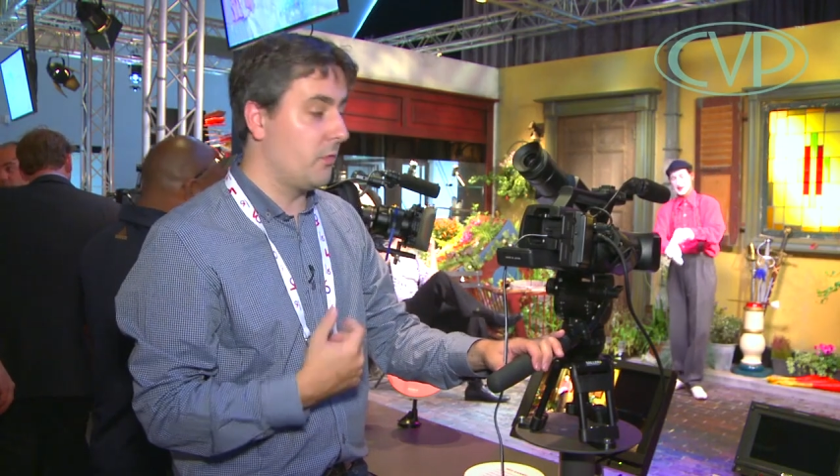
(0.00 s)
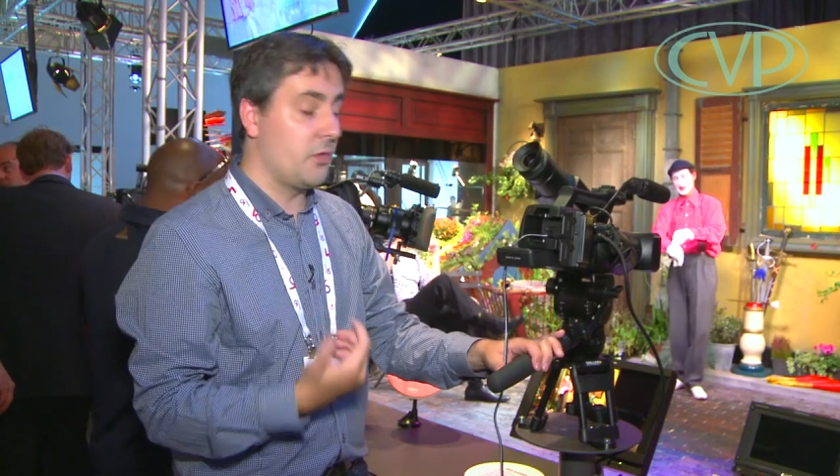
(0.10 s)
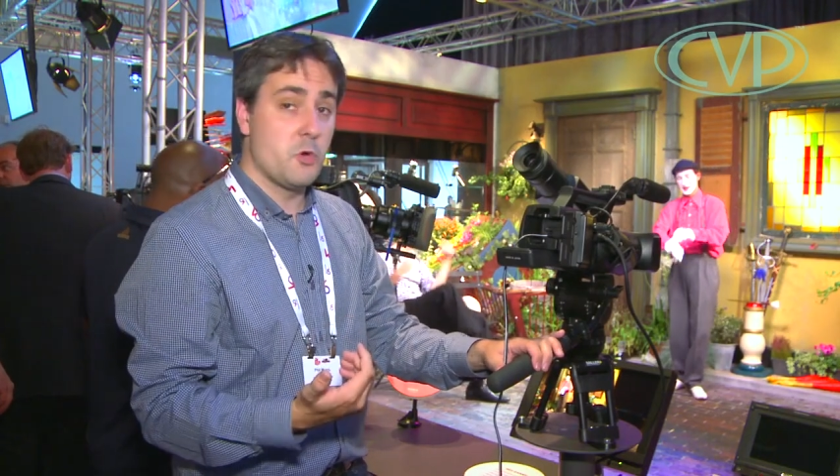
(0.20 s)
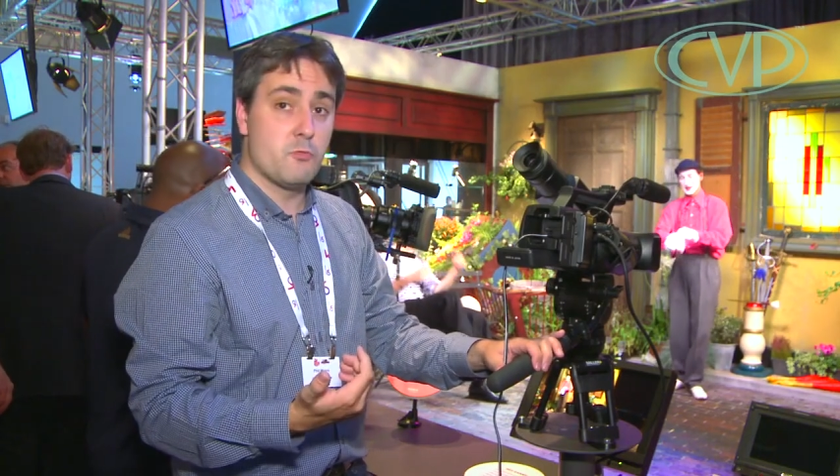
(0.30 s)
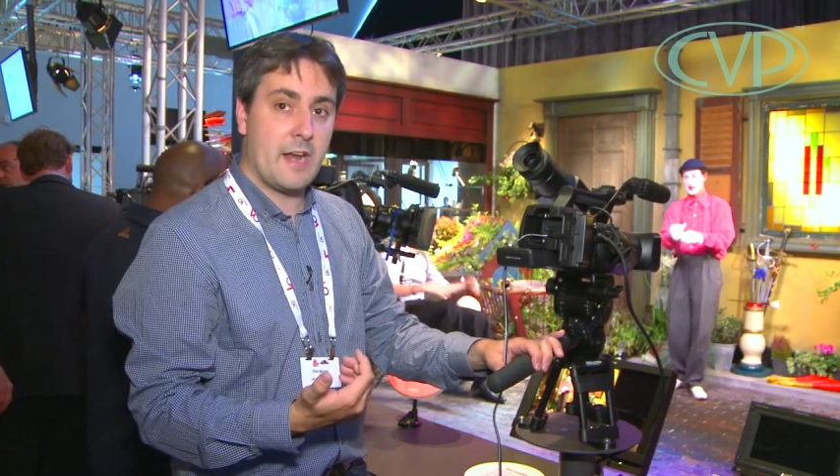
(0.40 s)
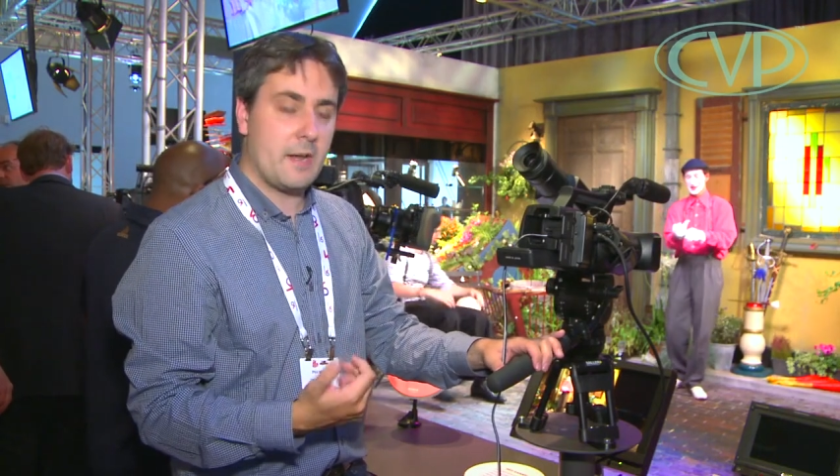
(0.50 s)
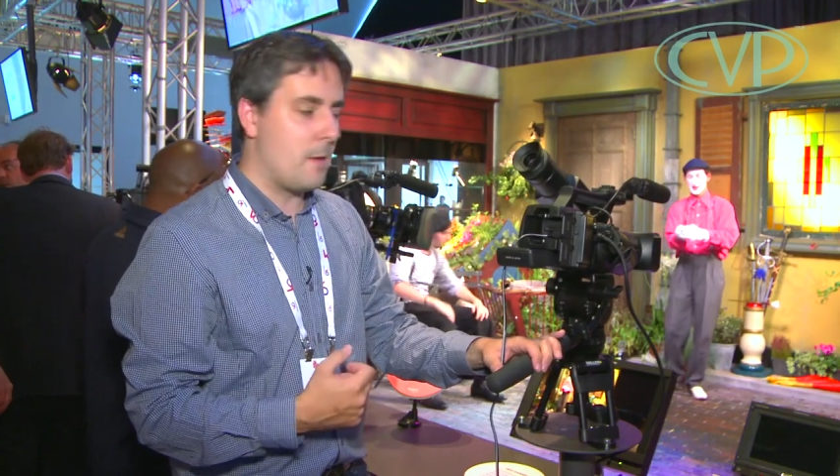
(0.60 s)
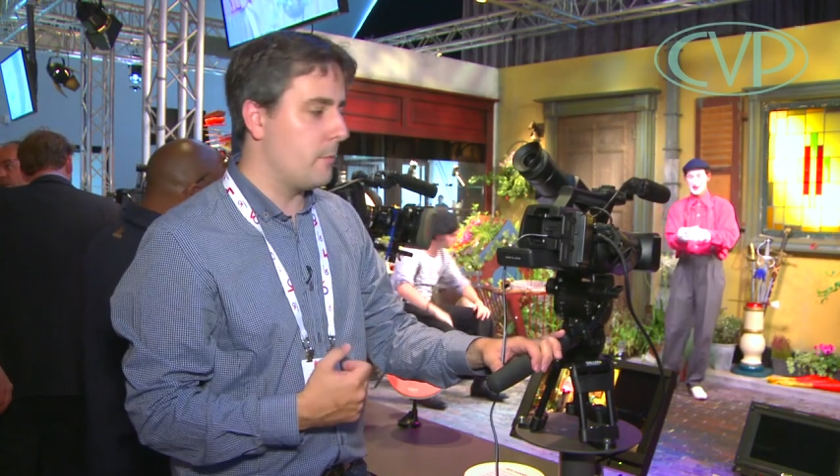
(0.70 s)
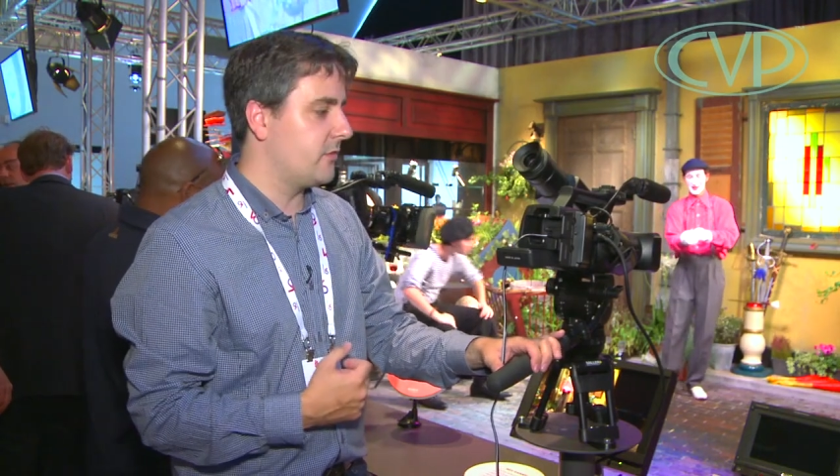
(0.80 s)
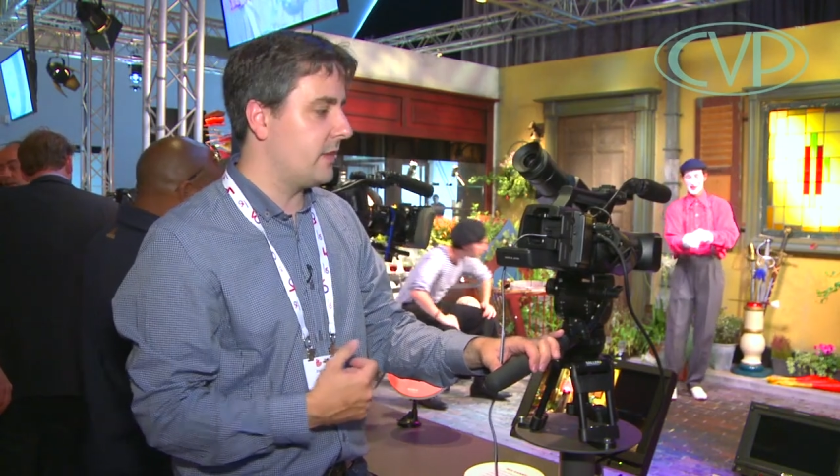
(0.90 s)
with the new rated
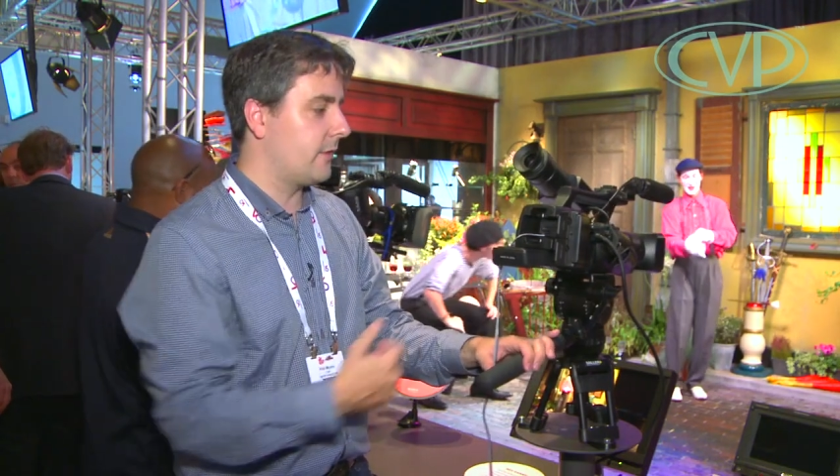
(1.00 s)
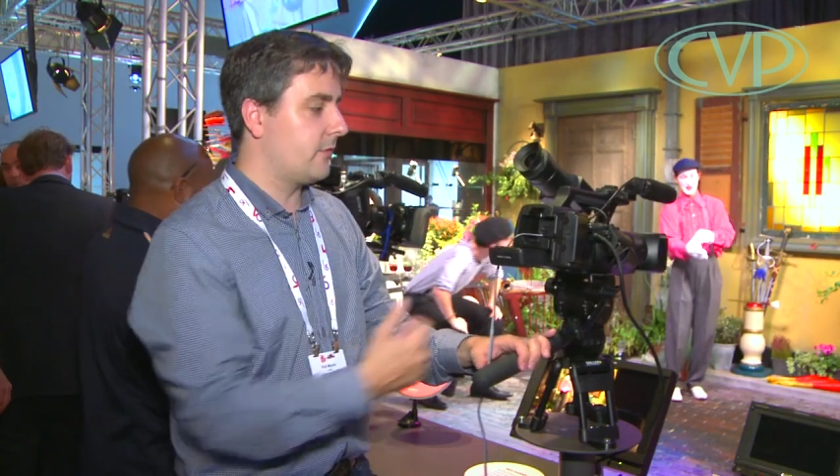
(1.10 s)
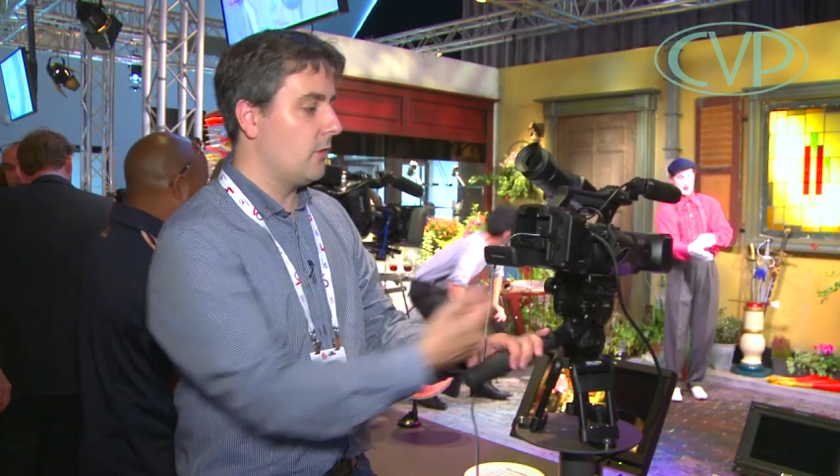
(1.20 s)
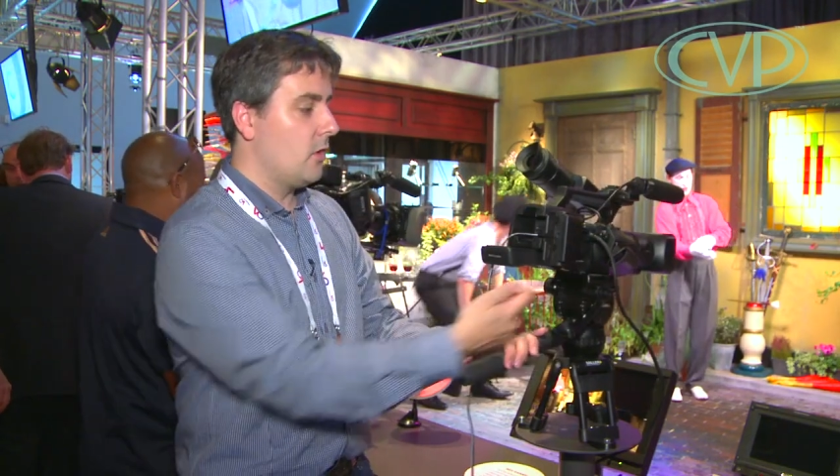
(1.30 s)
memory sticks,